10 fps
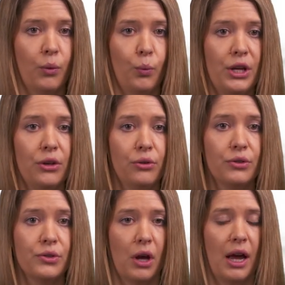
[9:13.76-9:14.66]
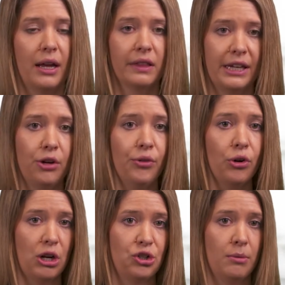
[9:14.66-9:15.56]
We use a linear
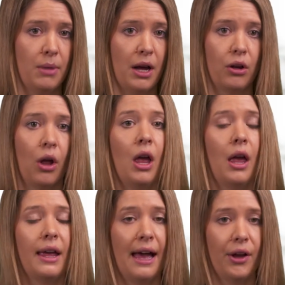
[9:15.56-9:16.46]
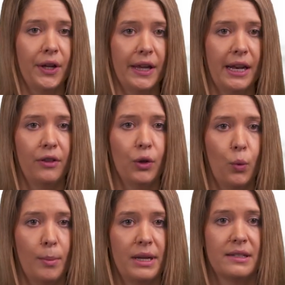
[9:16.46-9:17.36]
regression model calculating the
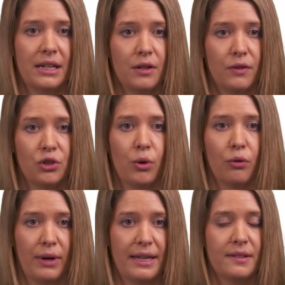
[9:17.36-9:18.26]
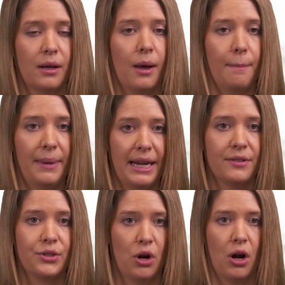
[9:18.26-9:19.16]
woman's individual risk
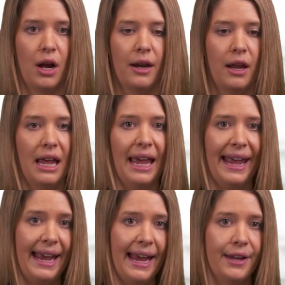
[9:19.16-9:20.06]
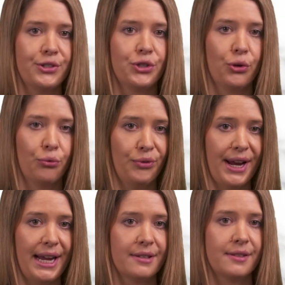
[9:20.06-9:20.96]
based on age,
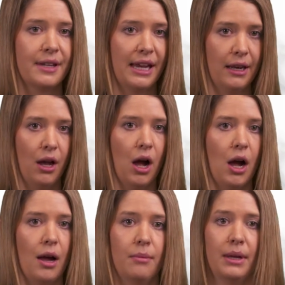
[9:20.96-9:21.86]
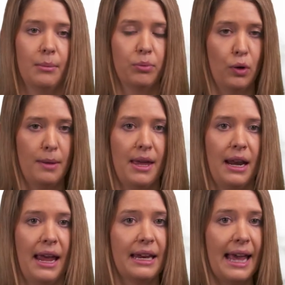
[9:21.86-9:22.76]
race, income,
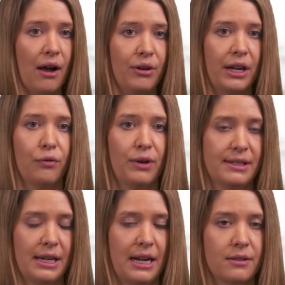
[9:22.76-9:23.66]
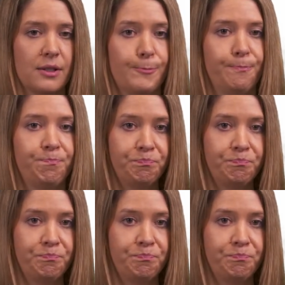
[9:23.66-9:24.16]
employment, and county of residence.